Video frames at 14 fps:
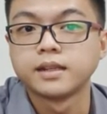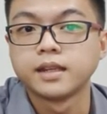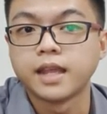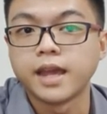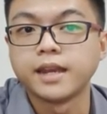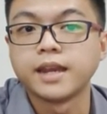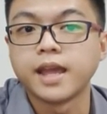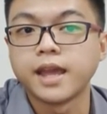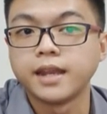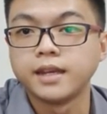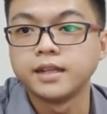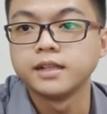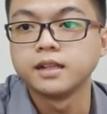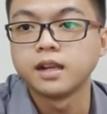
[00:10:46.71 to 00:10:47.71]
can
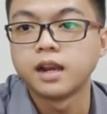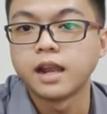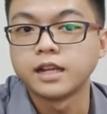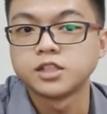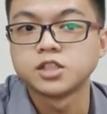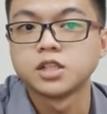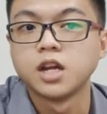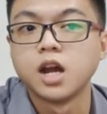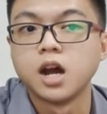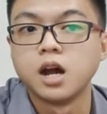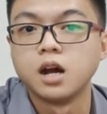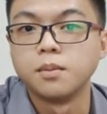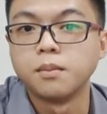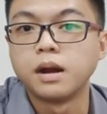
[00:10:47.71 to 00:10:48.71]
handle large
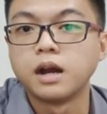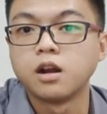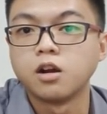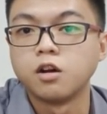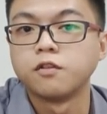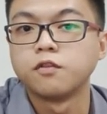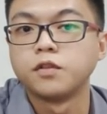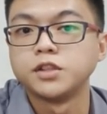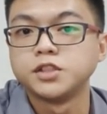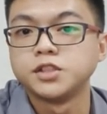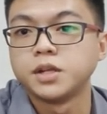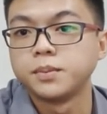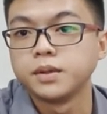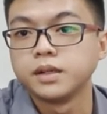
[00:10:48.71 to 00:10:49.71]
amount of
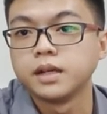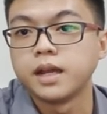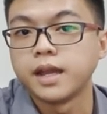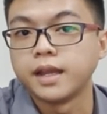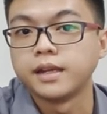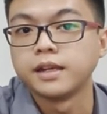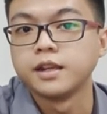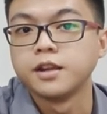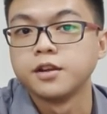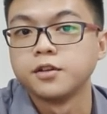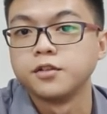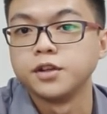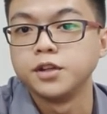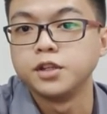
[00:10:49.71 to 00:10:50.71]
vegetable and
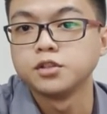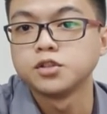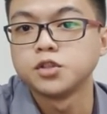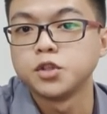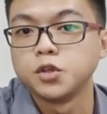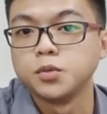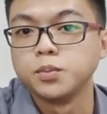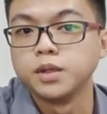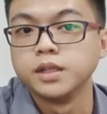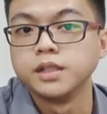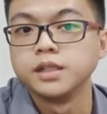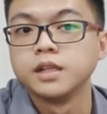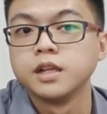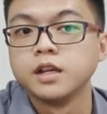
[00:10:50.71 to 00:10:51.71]
reduce
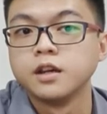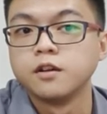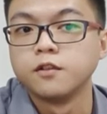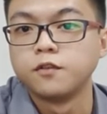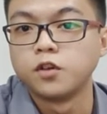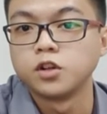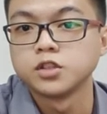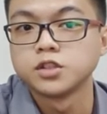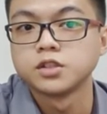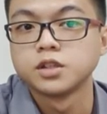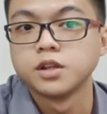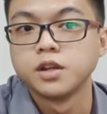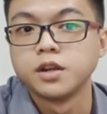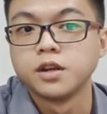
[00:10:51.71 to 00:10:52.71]
human force
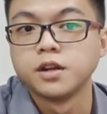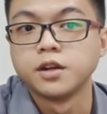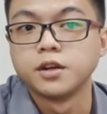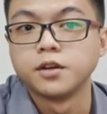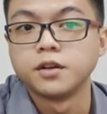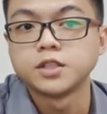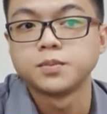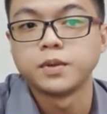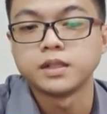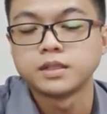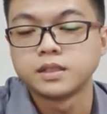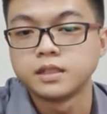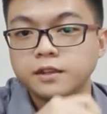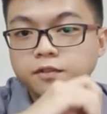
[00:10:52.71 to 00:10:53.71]

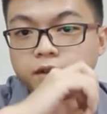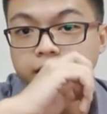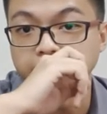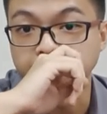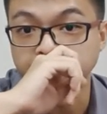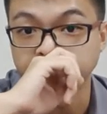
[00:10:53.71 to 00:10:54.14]
respectively.